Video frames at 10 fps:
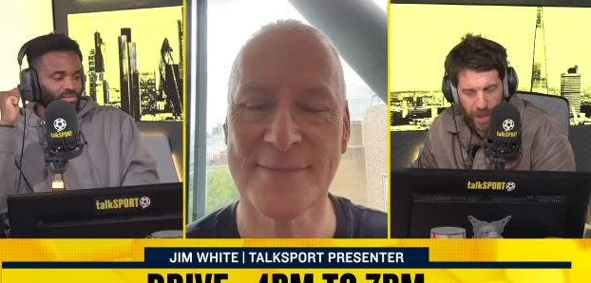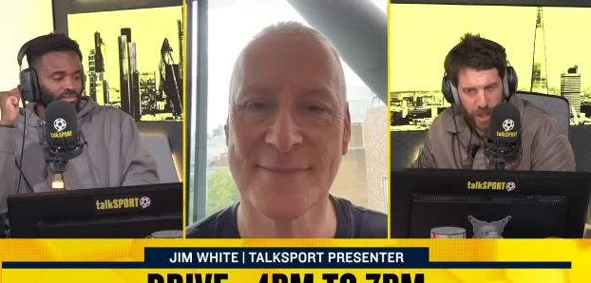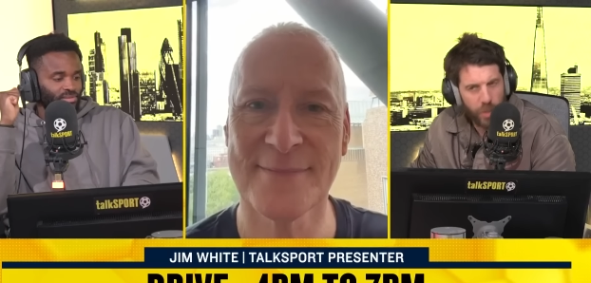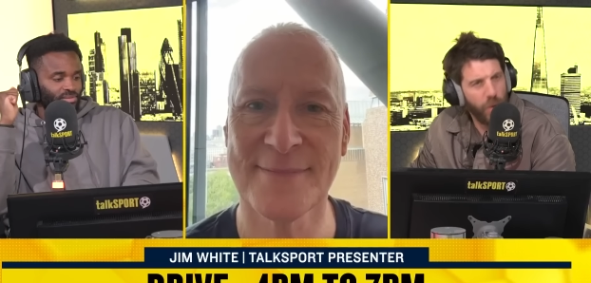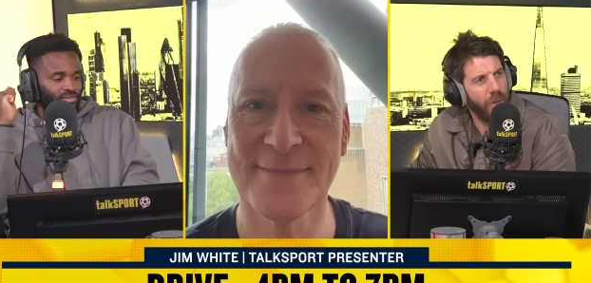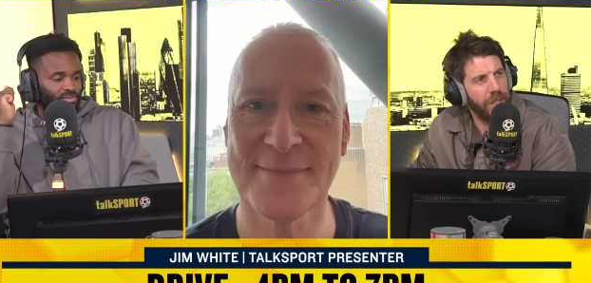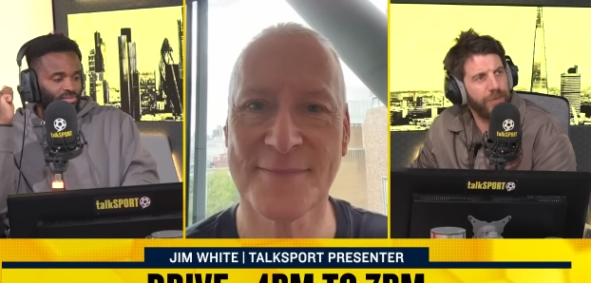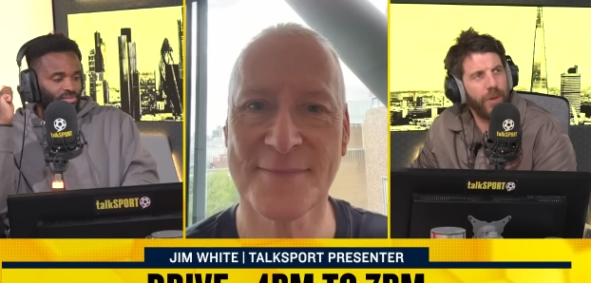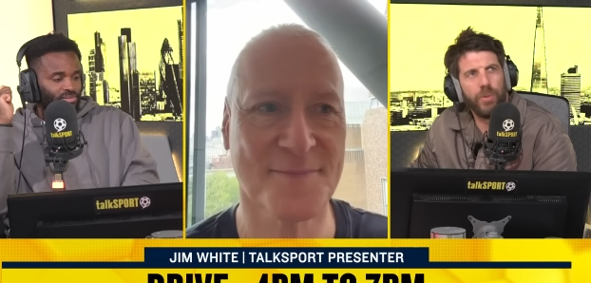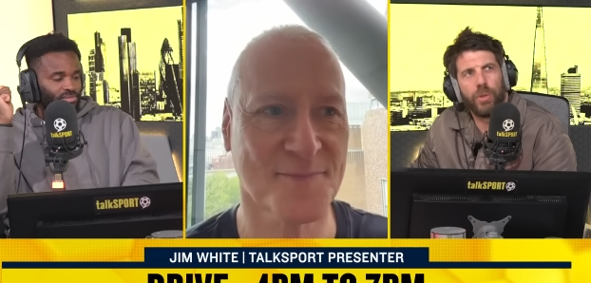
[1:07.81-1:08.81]
Speaker 1: that you got this
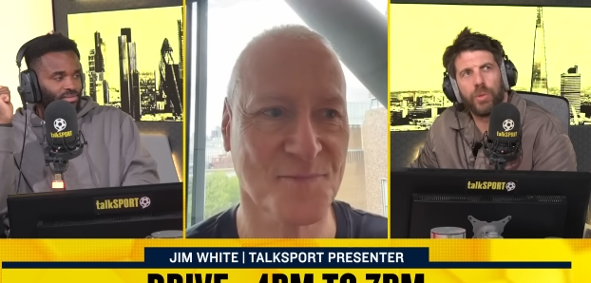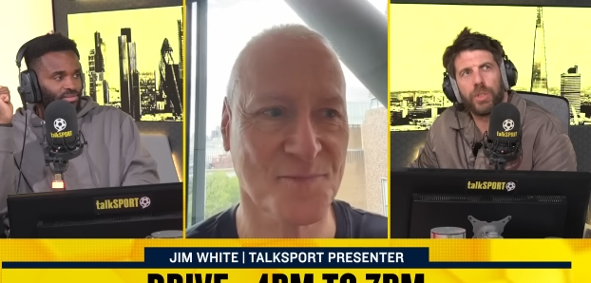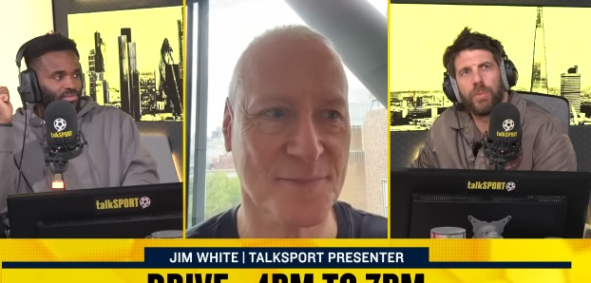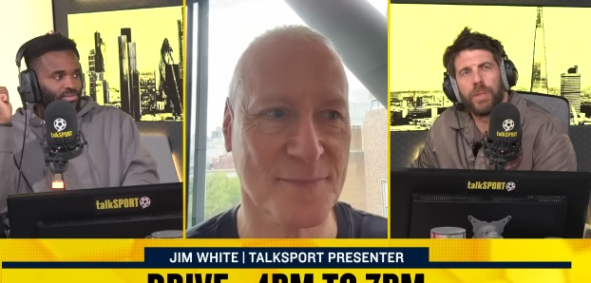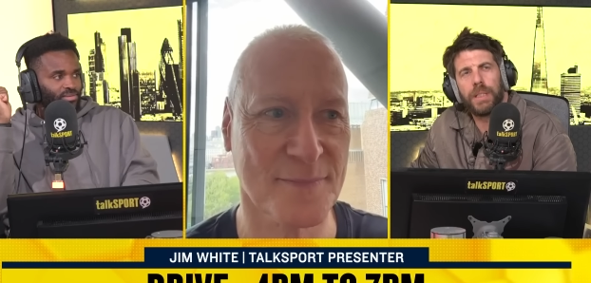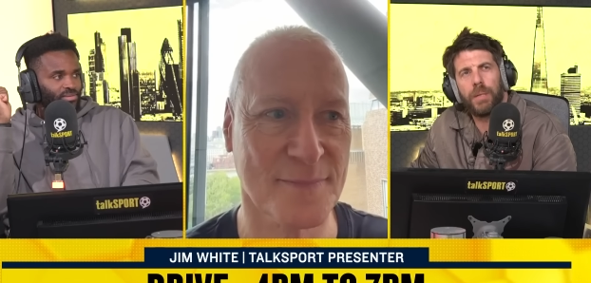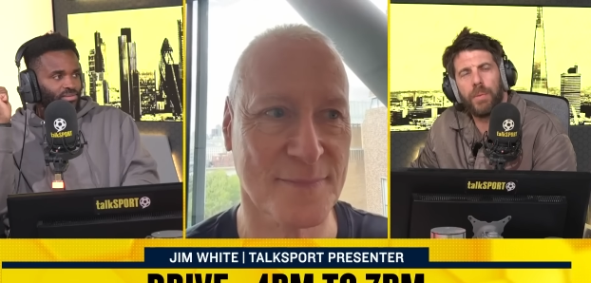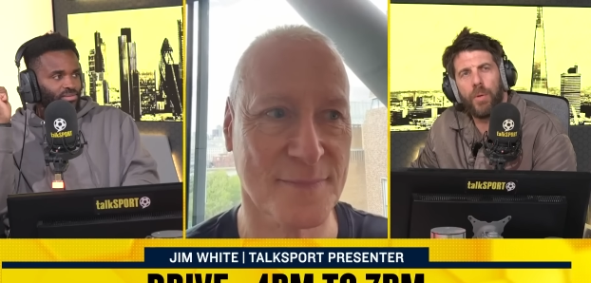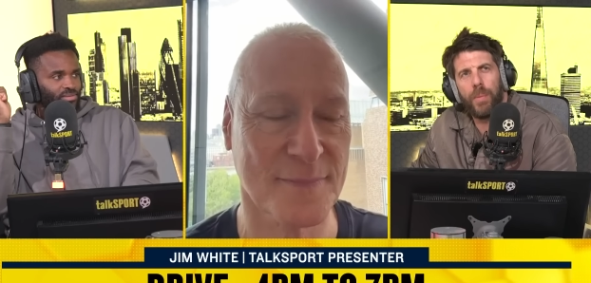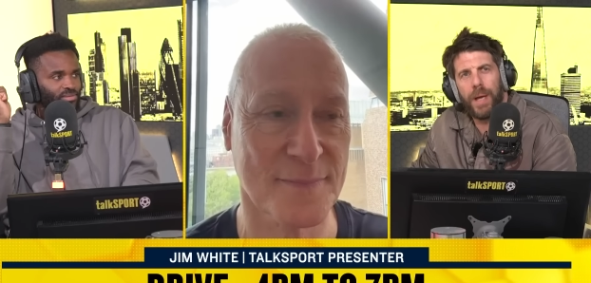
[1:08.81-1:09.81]
phone call this morning. Tell me
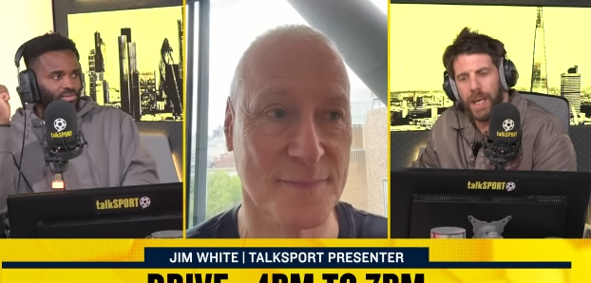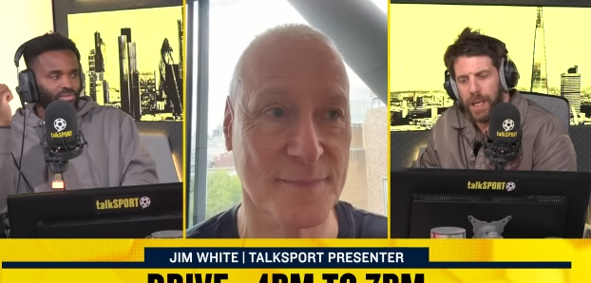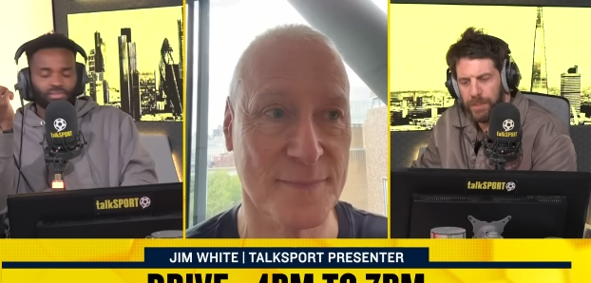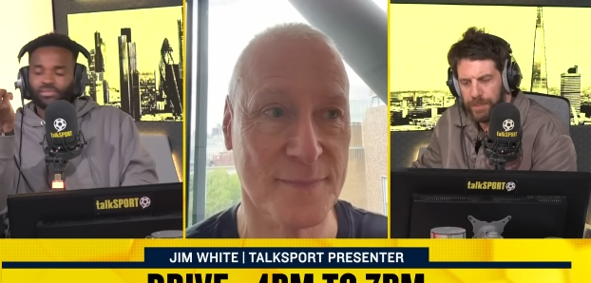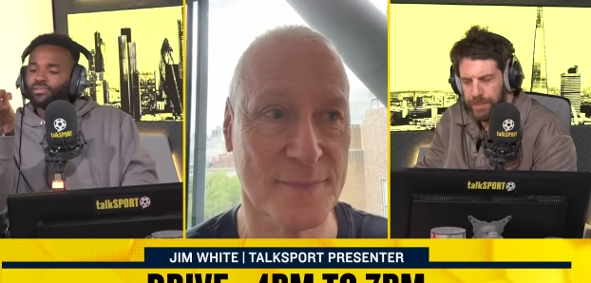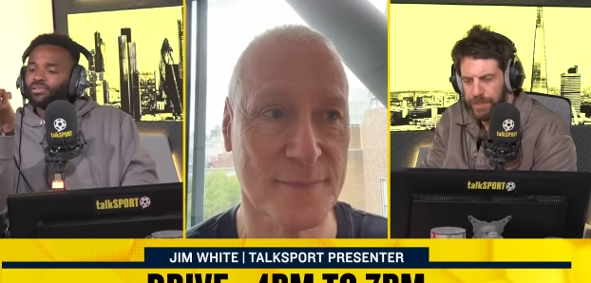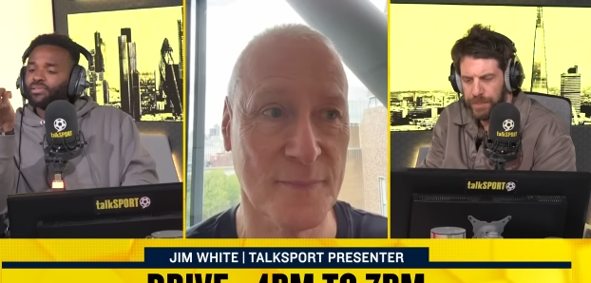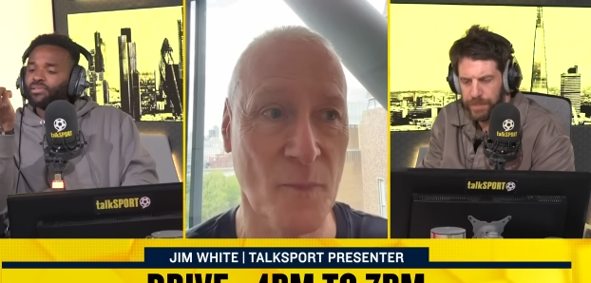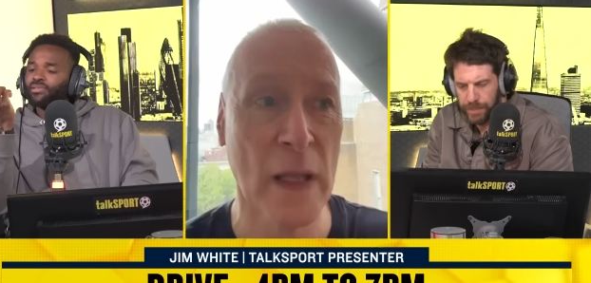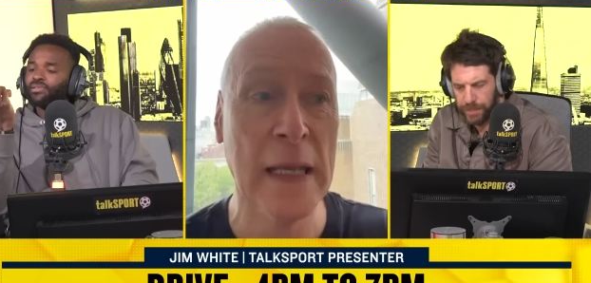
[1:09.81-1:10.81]
more about that.
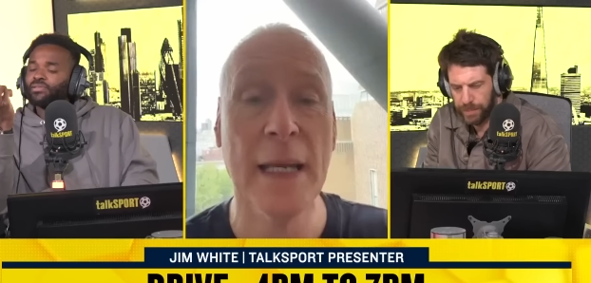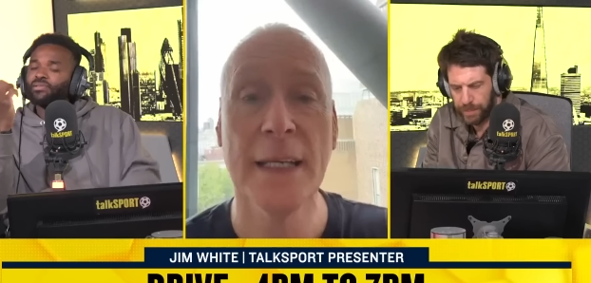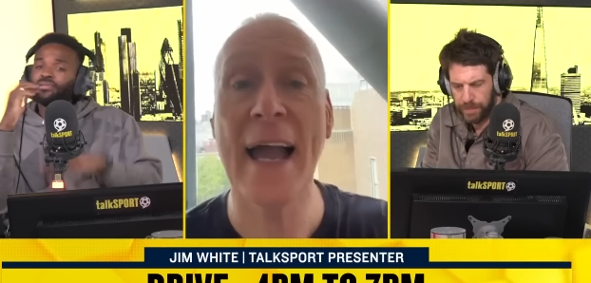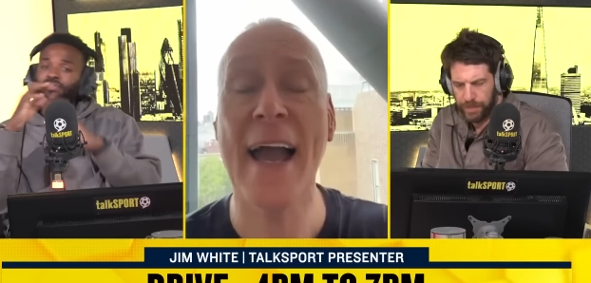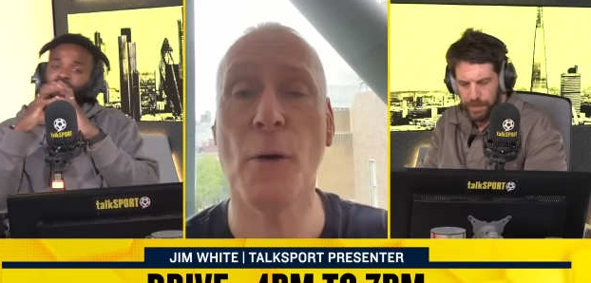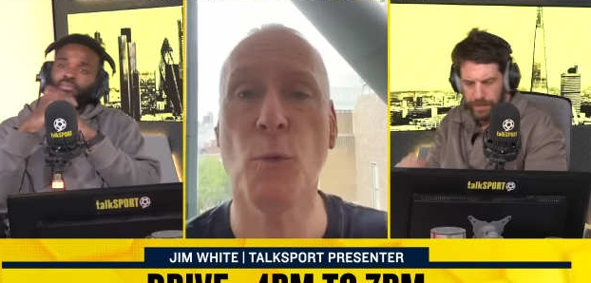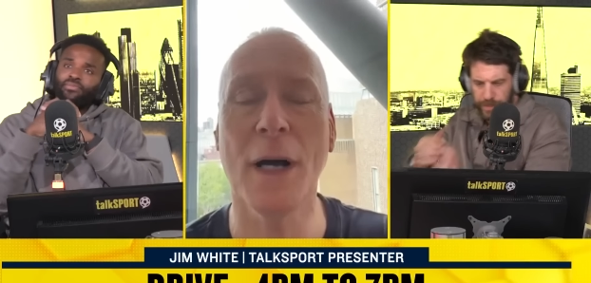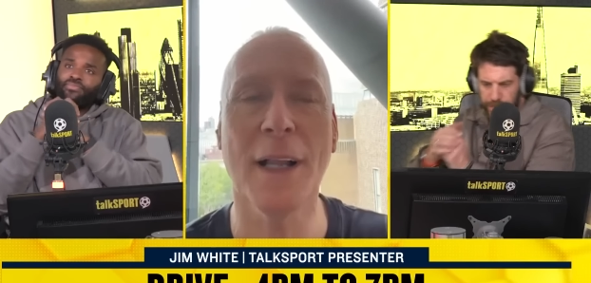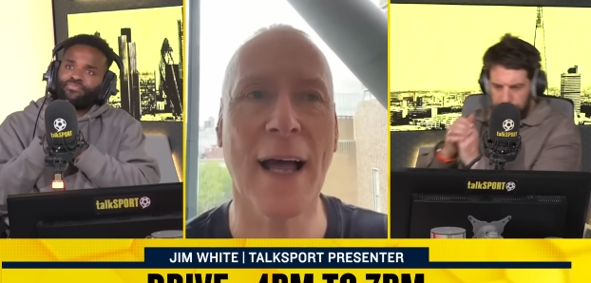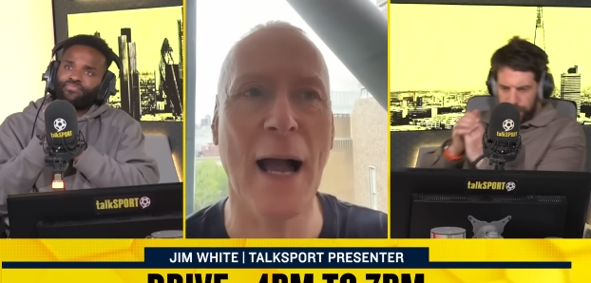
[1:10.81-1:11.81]
Speaker 2: Yeah,
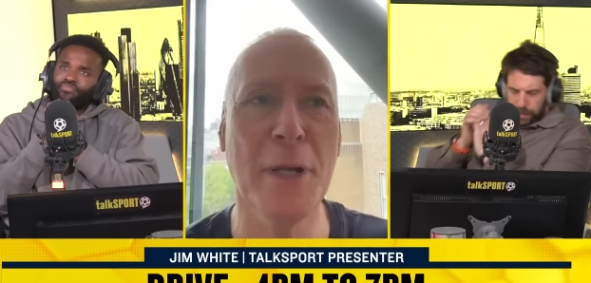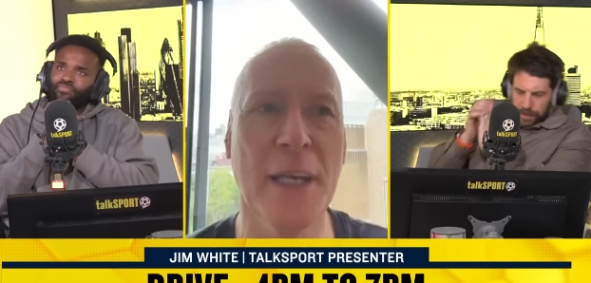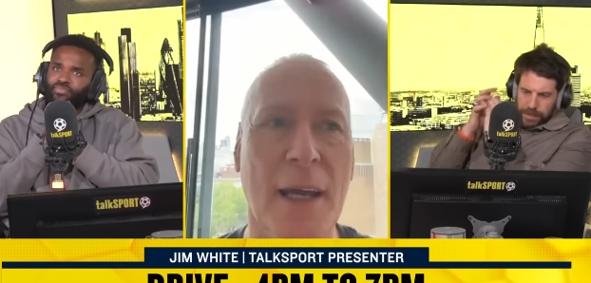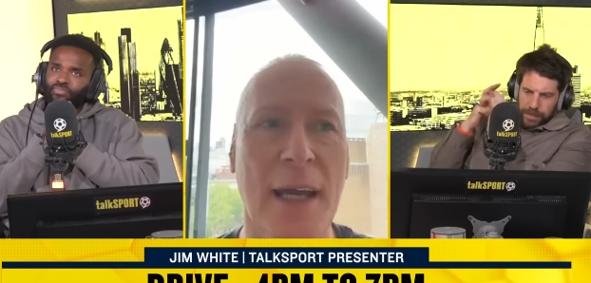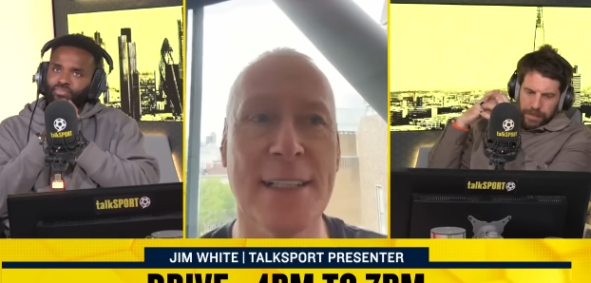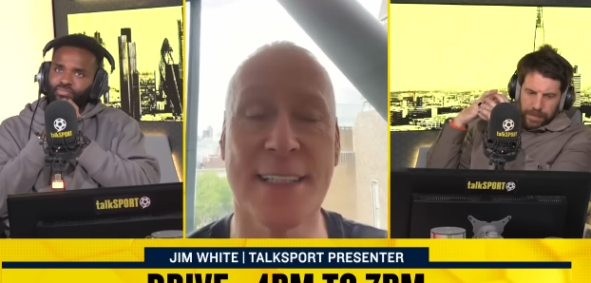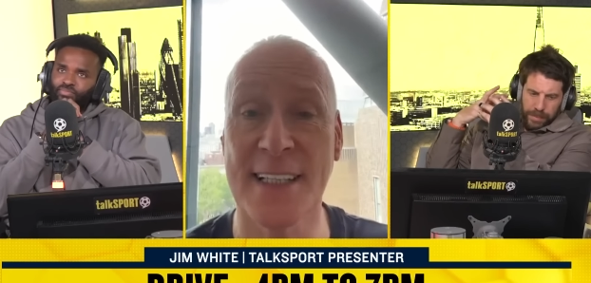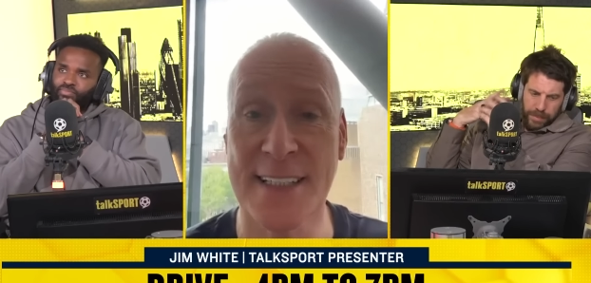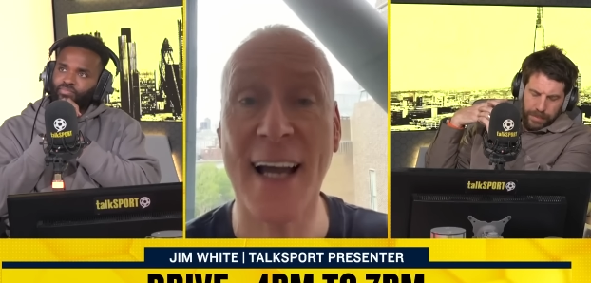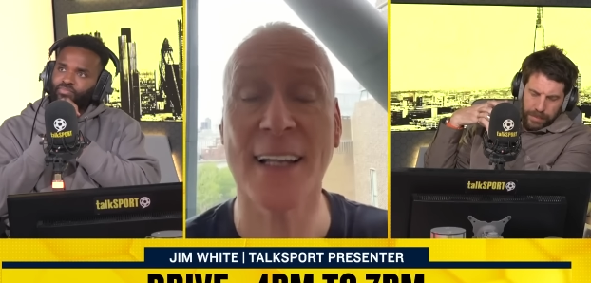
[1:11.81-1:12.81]
well, I mean, it's
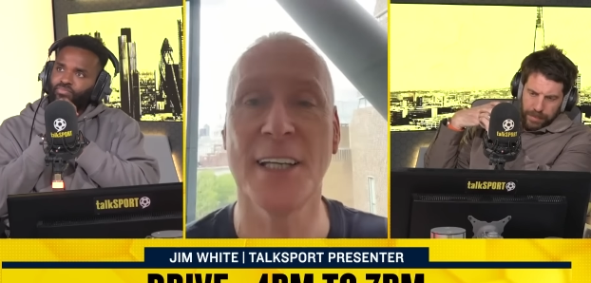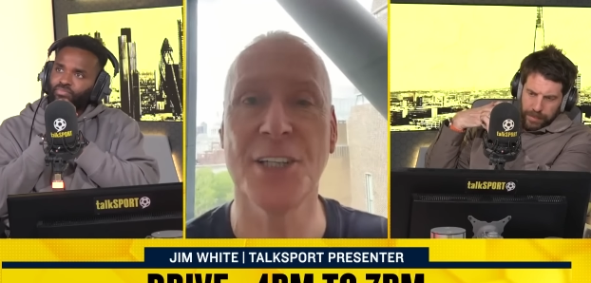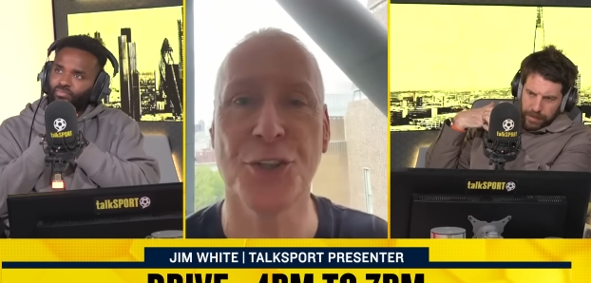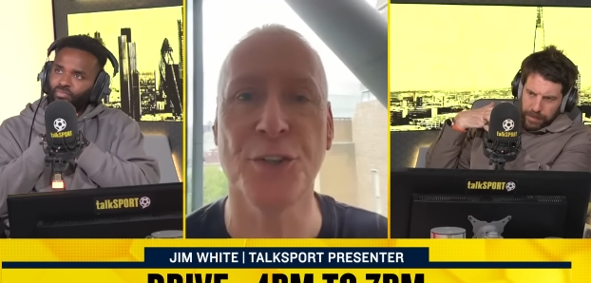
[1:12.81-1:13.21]
exactly as you